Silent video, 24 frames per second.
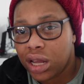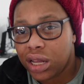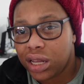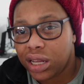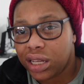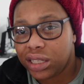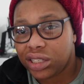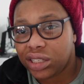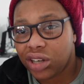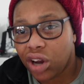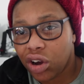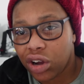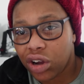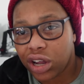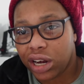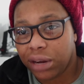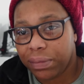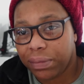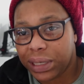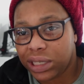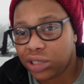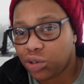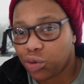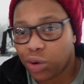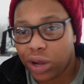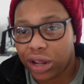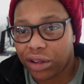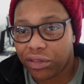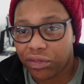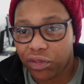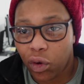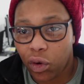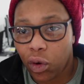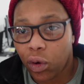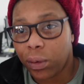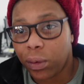It's not going to be
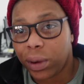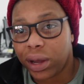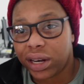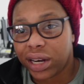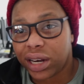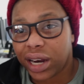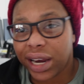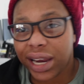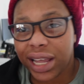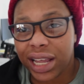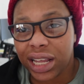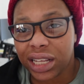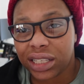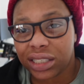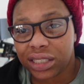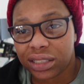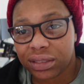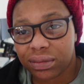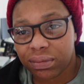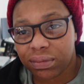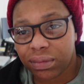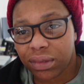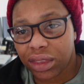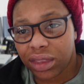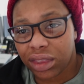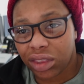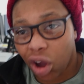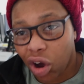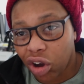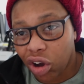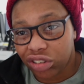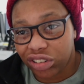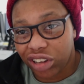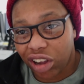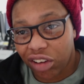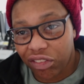straightforward. At least
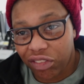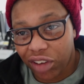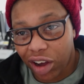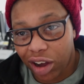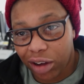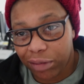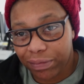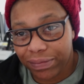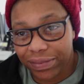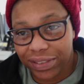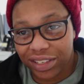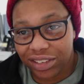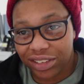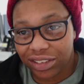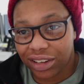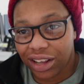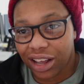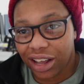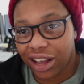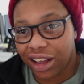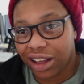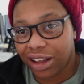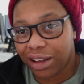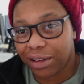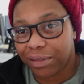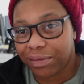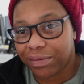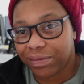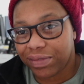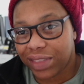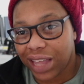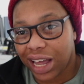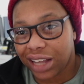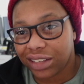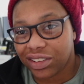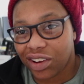not DevOps.
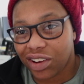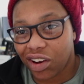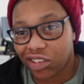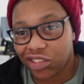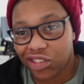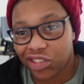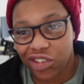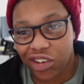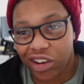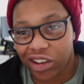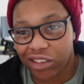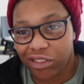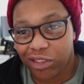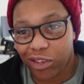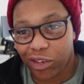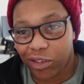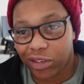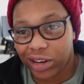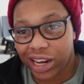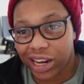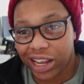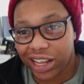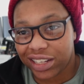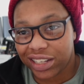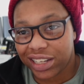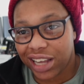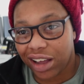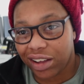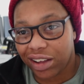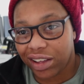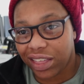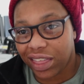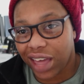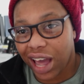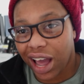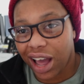That's not straightforward.
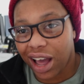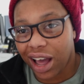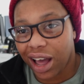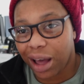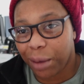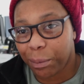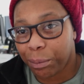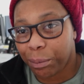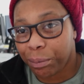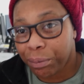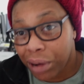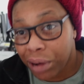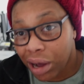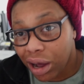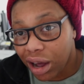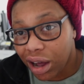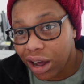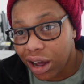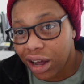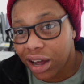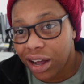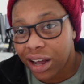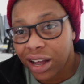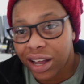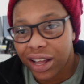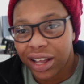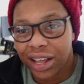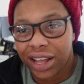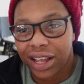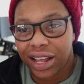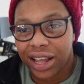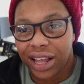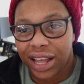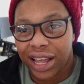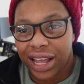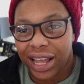That, but
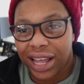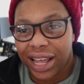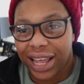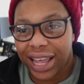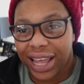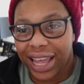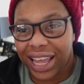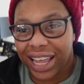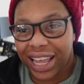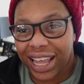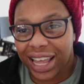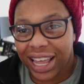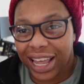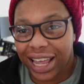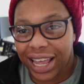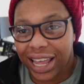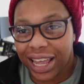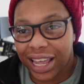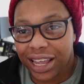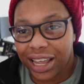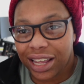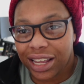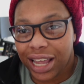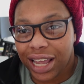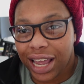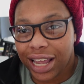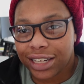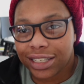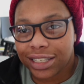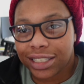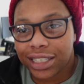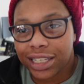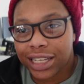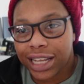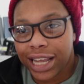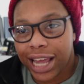it it
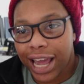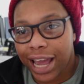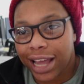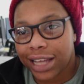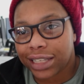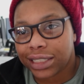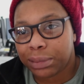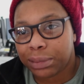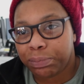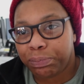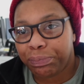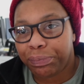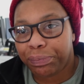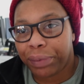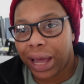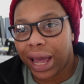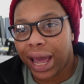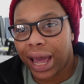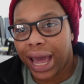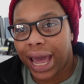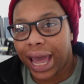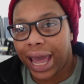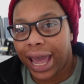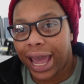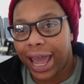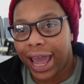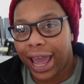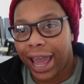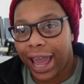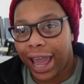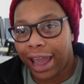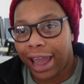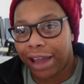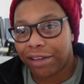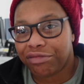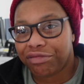gets better
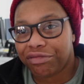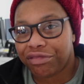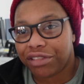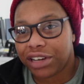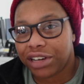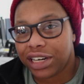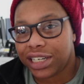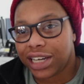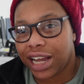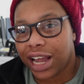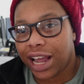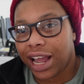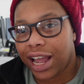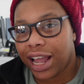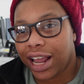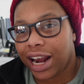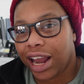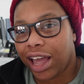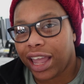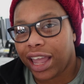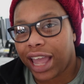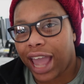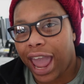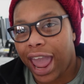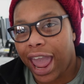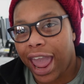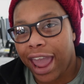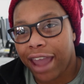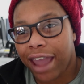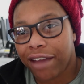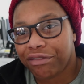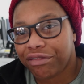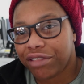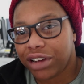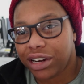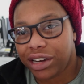every day. Like
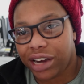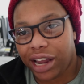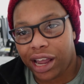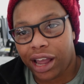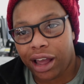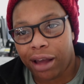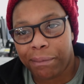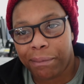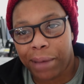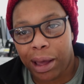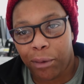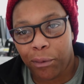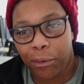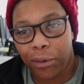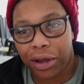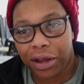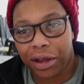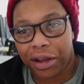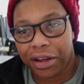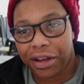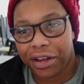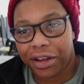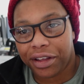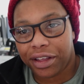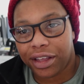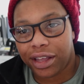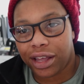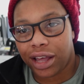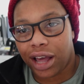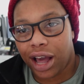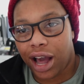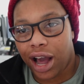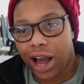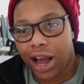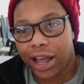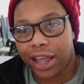every day I'm at work,
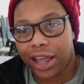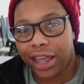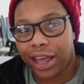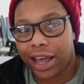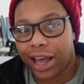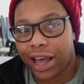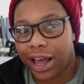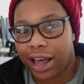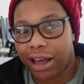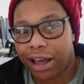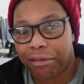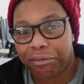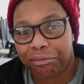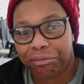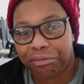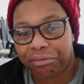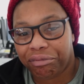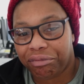I am